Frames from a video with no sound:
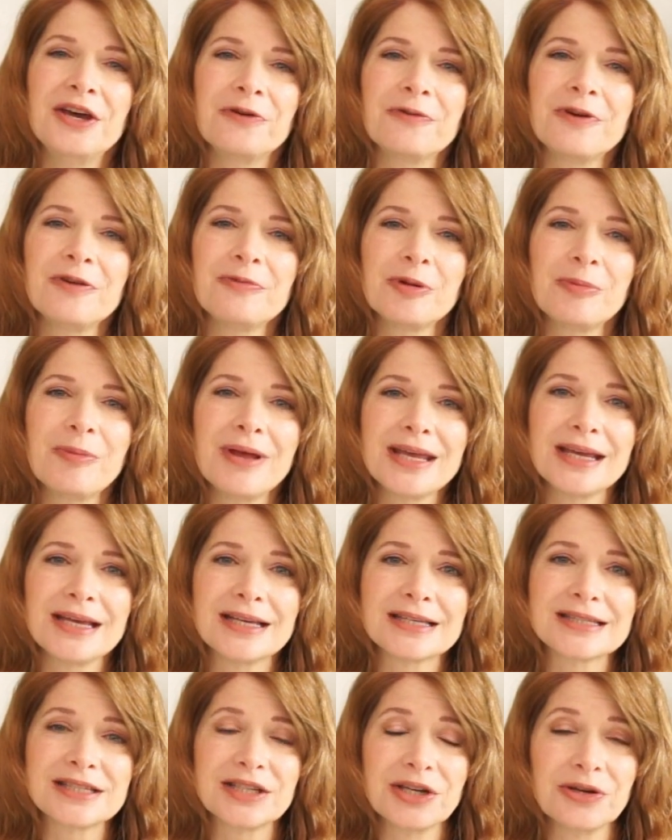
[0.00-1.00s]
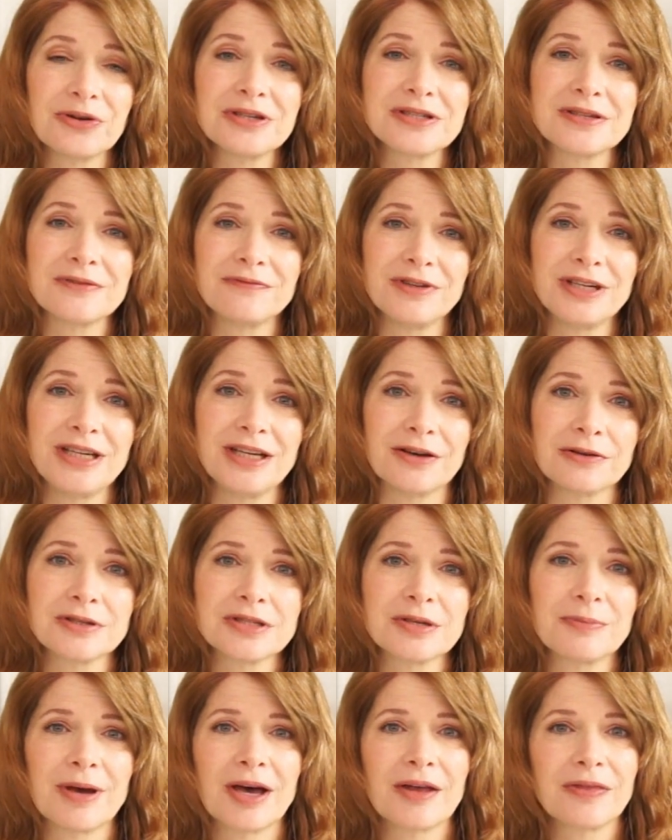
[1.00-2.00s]
We've been making a series of
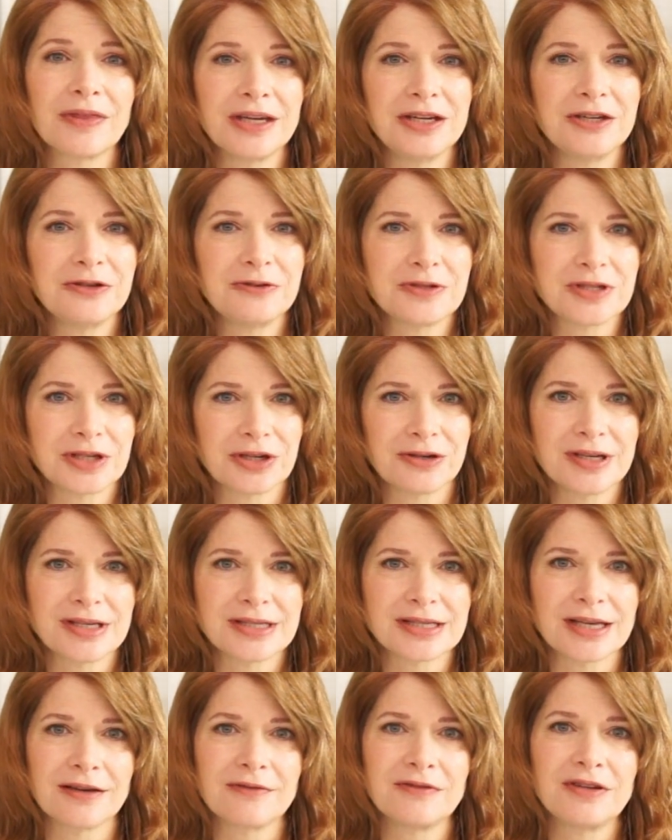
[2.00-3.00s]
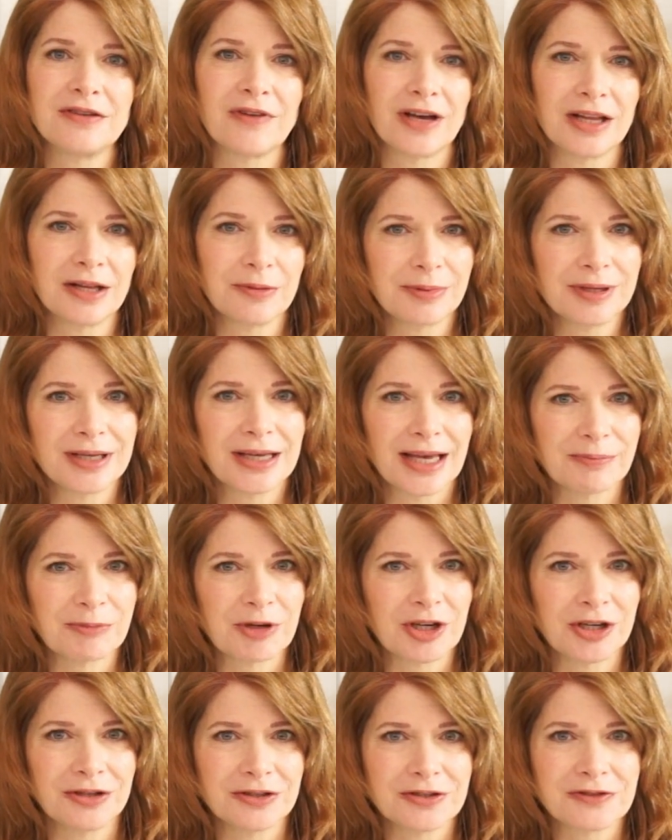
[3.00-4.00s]
videos about the new series of developing
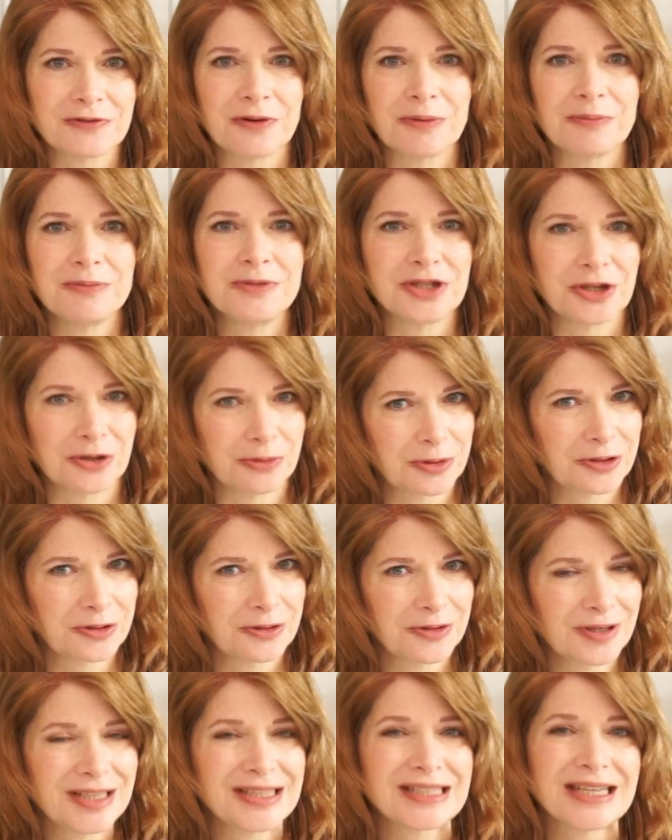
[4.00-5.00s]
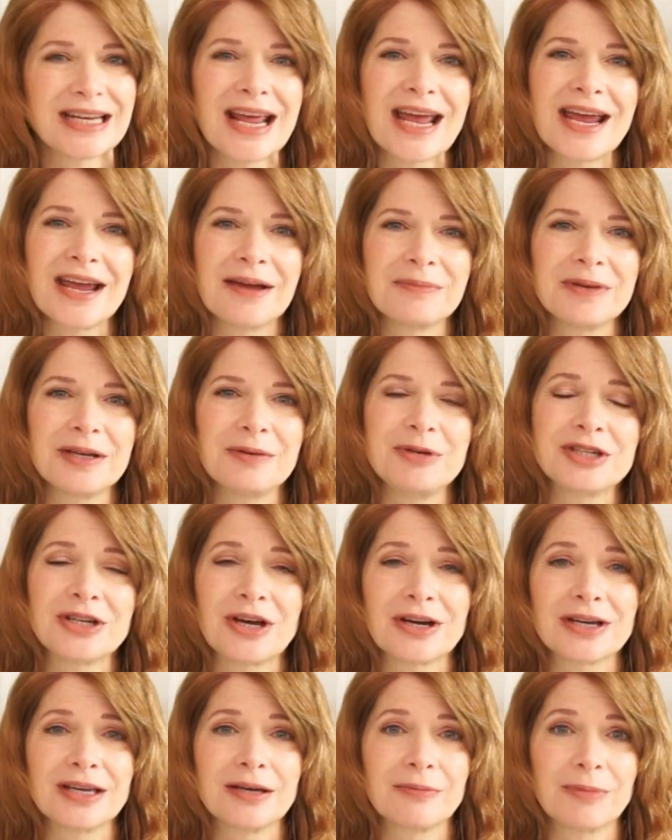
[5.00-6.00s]
chemicals from JOBO, and today I'm going to be
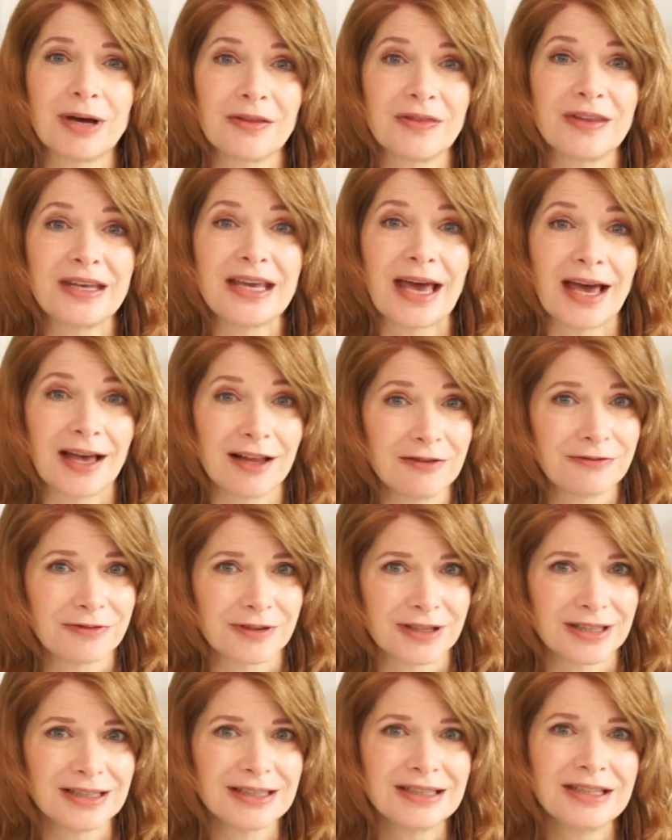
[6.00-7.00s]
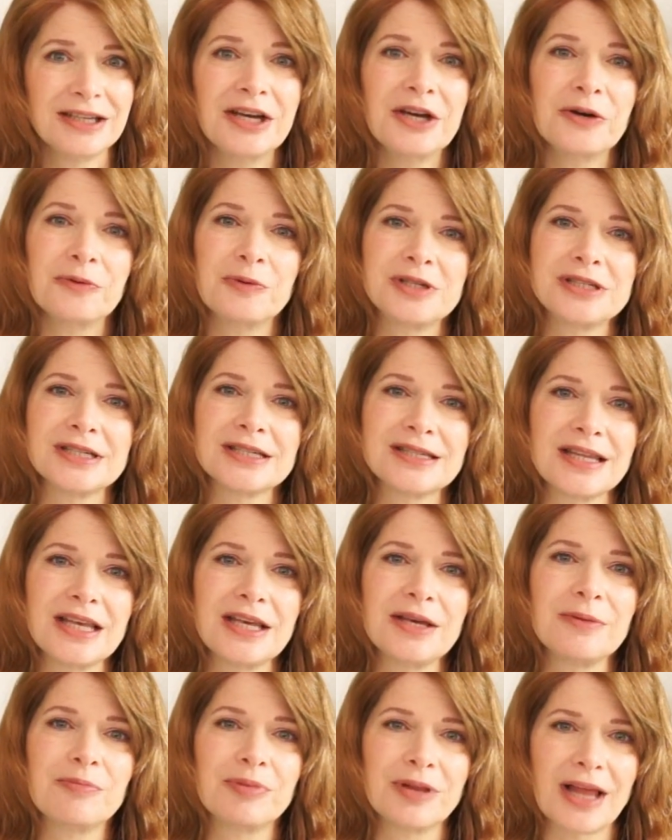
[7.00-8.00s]
talking about the Alpha, which is
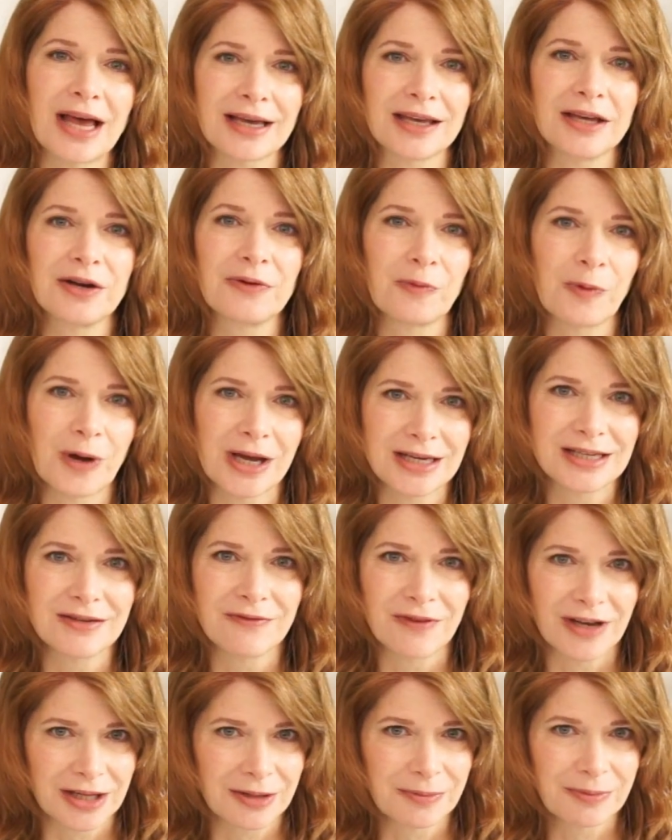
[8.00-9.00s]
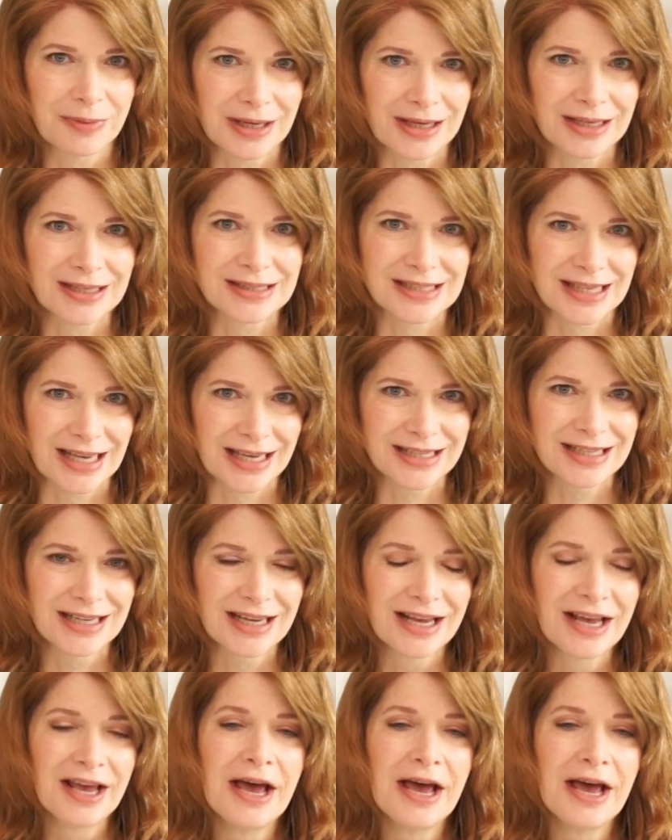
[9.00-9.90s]
the black and white developing set.